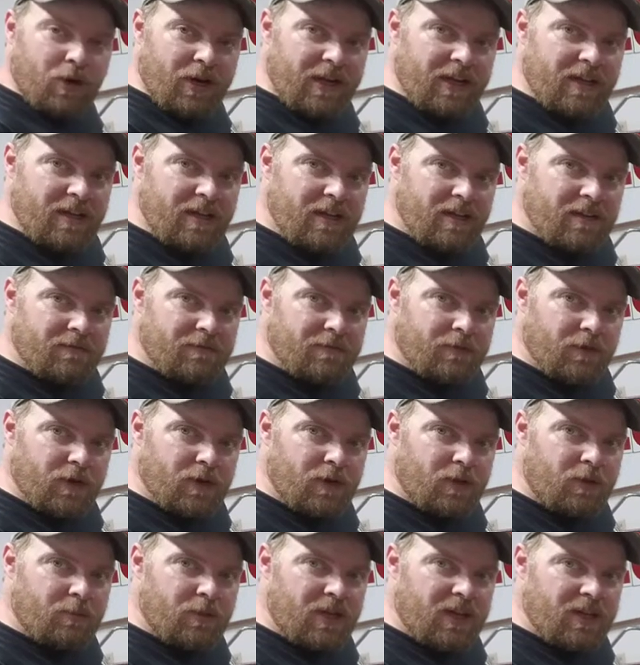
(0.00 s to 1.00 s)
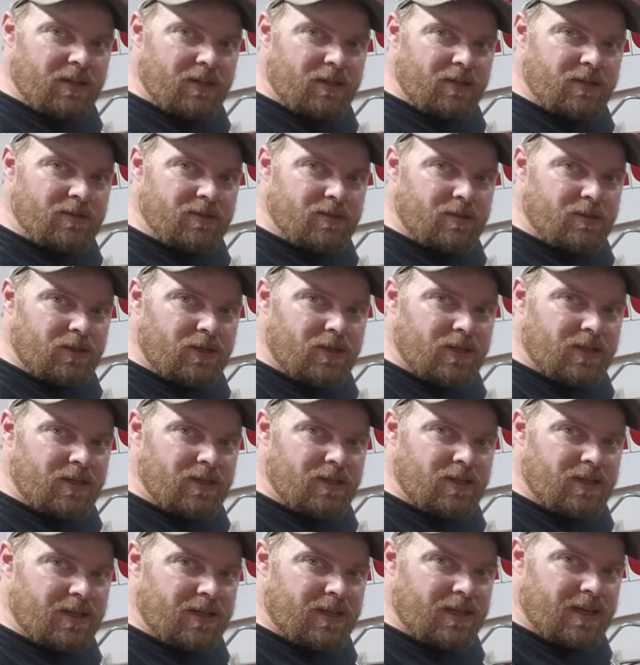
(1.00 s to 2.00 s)
you in for a little bit closer look. You
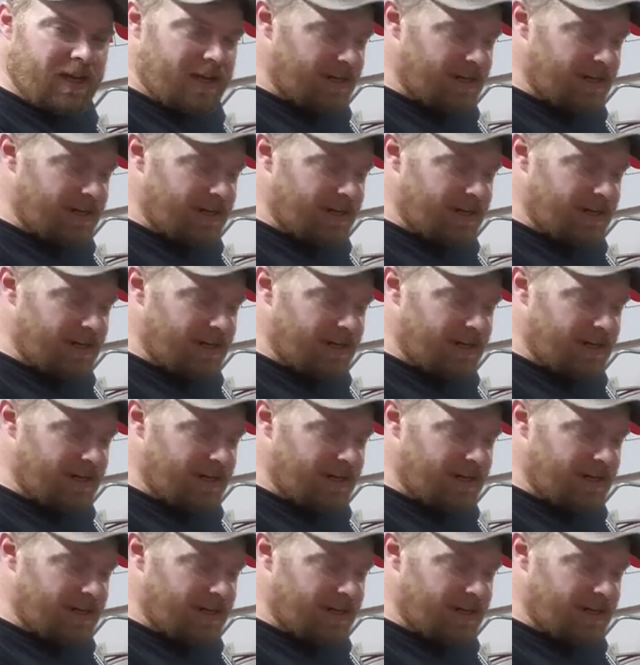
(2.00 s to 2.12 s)
can kind of